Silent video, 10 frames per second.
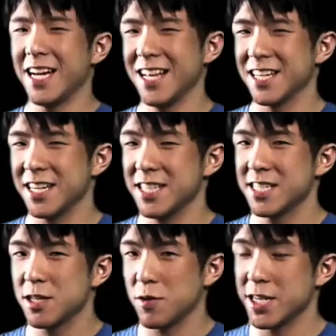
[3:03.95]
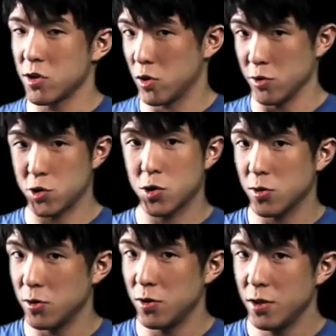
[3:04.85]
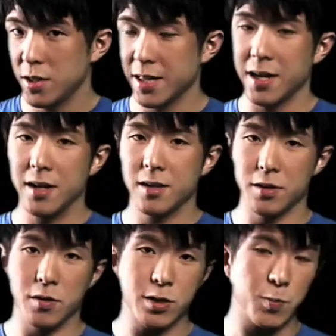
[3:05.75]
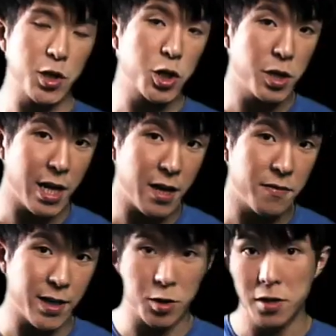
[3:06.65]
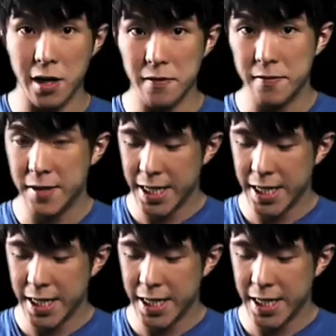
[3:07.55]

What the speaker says: of elegance, grace or control that a spring should have and could have.